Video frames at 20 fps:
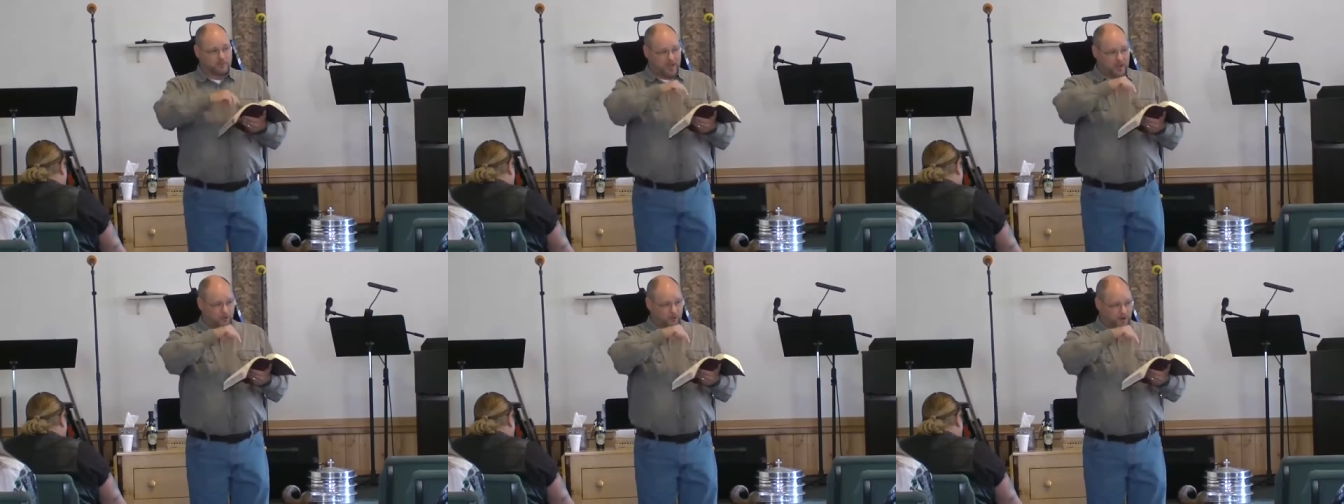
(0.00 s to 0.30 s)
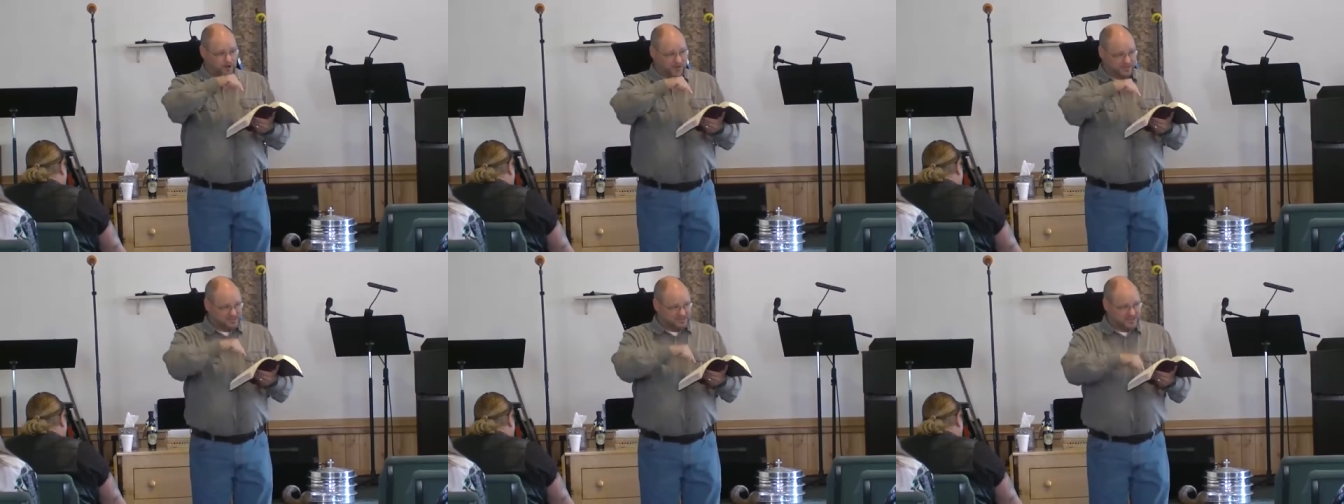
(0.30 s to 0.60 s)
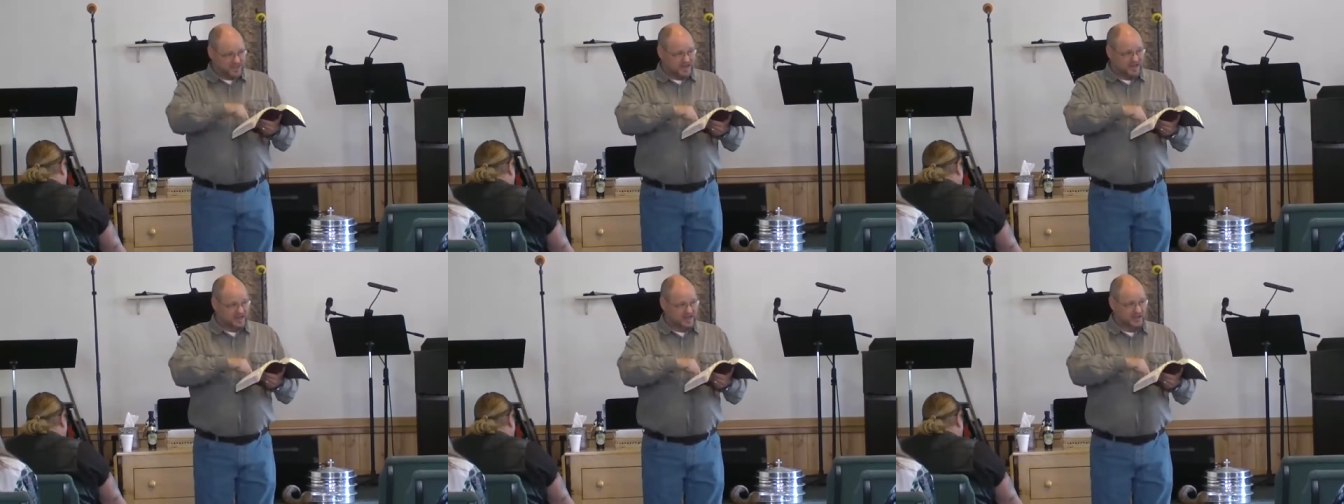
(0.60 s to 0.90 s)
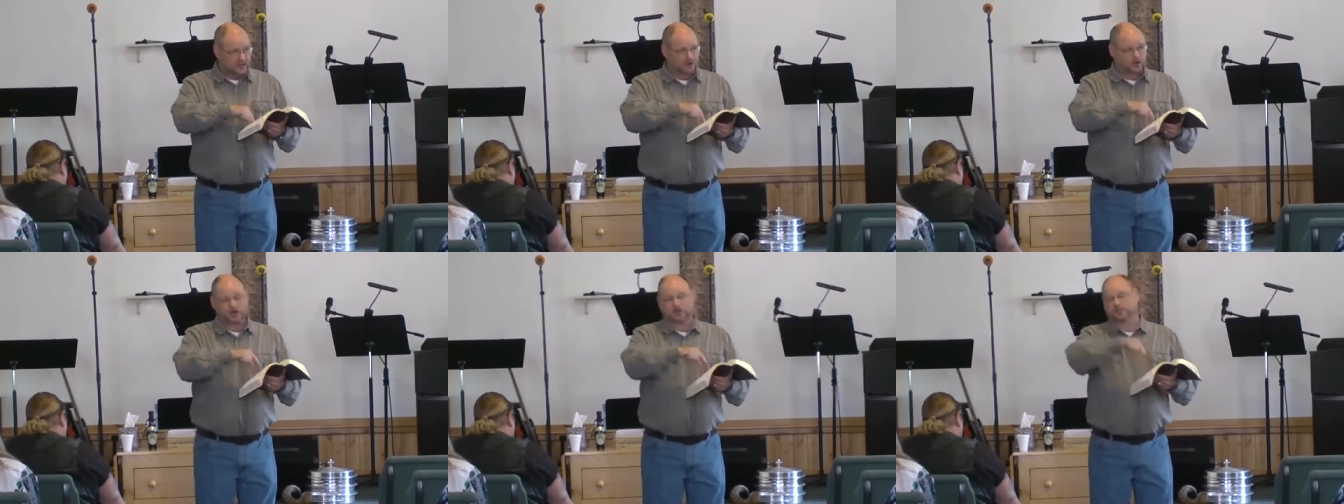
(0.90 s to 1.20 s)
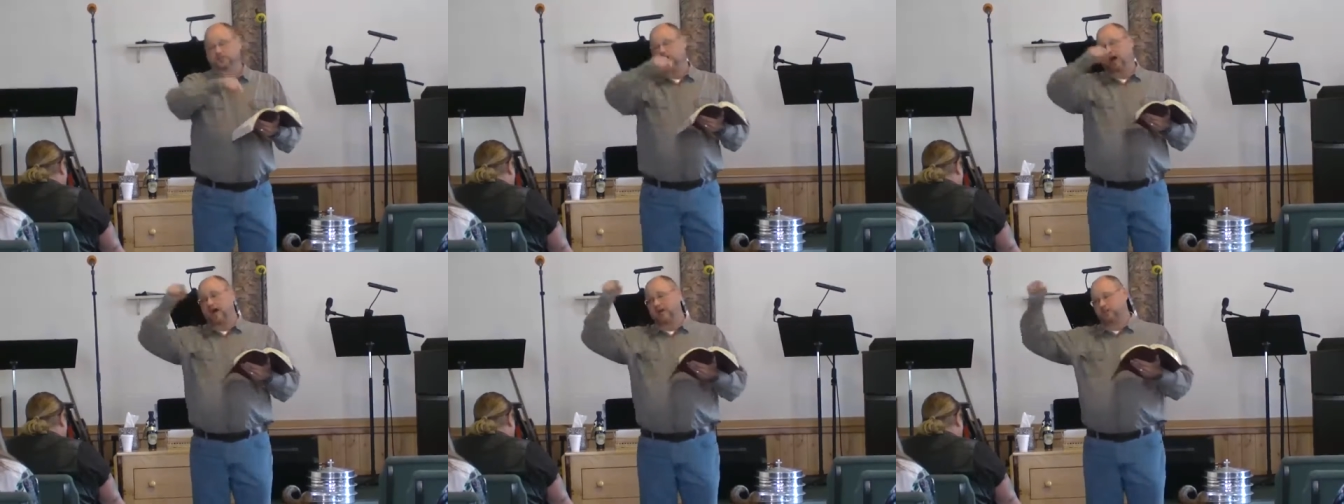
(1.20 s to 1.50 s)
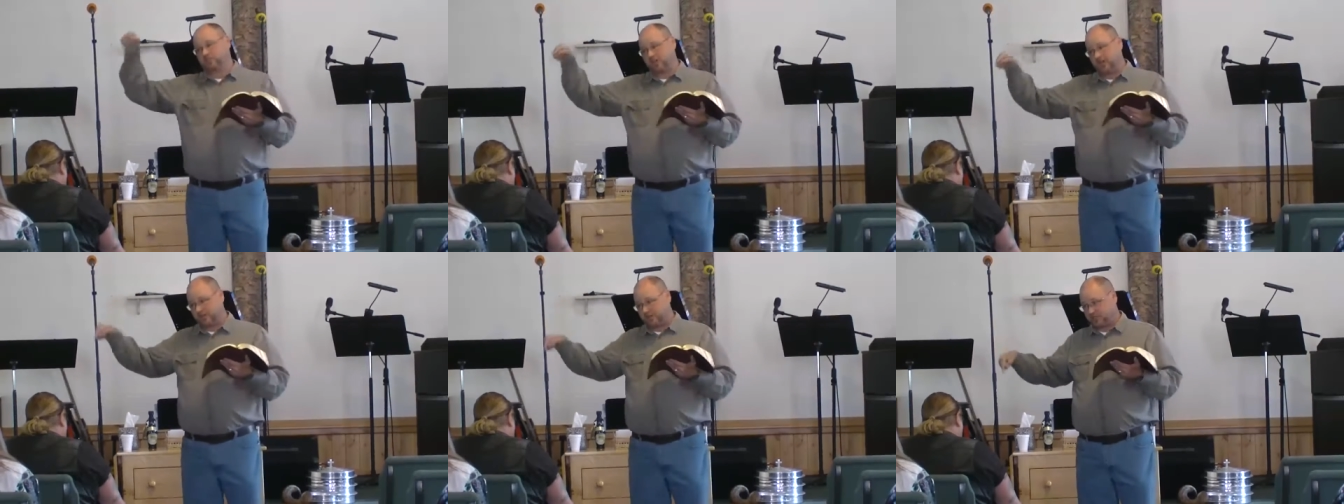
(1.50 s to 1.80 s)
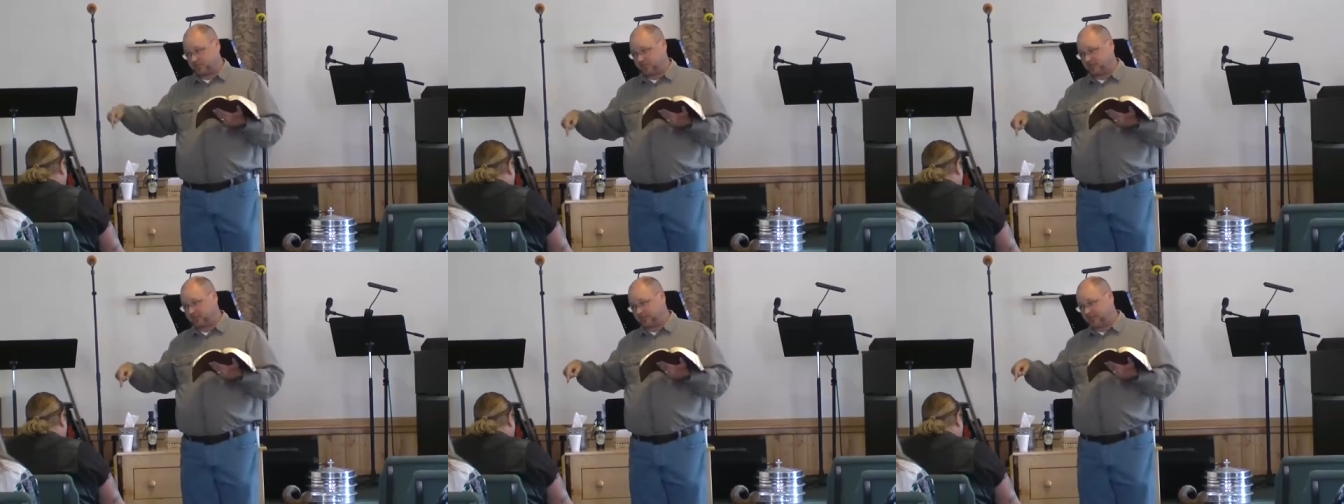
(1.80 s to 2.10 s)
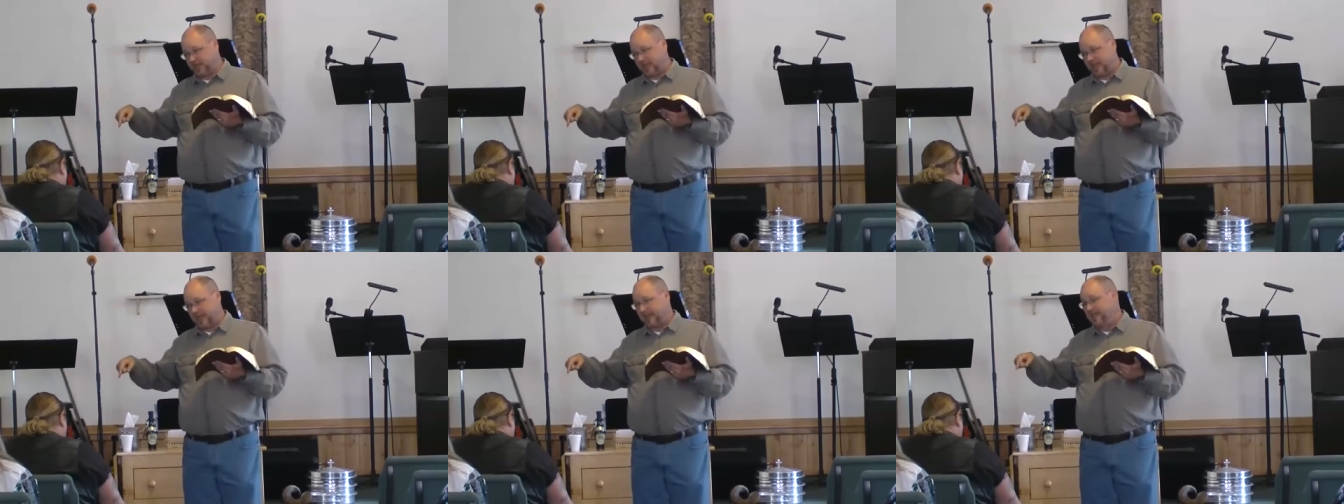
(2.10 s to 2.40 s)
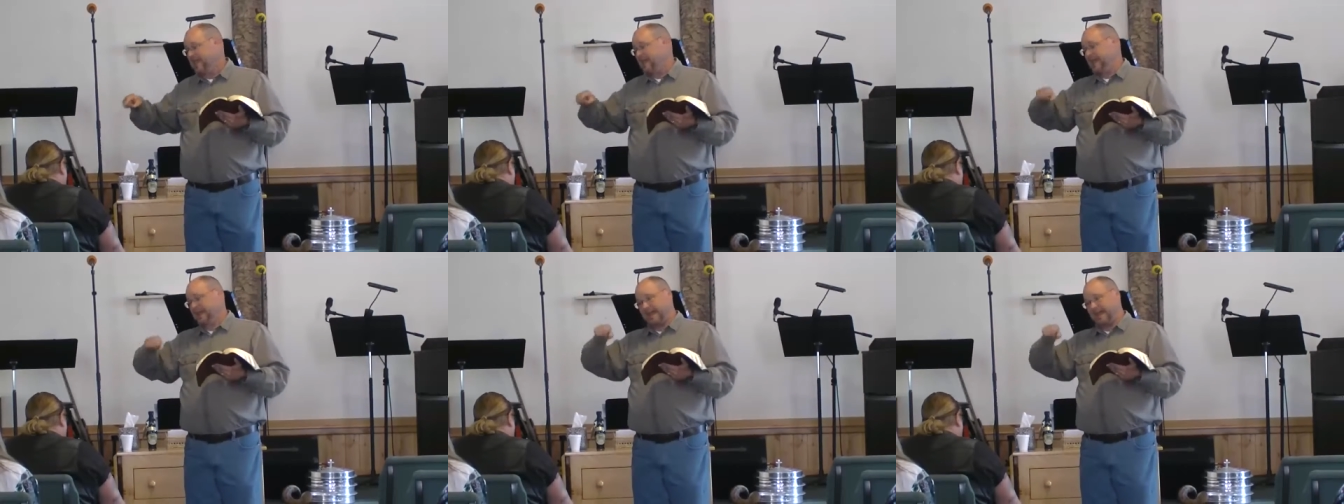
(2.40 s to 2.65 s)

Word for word: that what he said here is not changing today.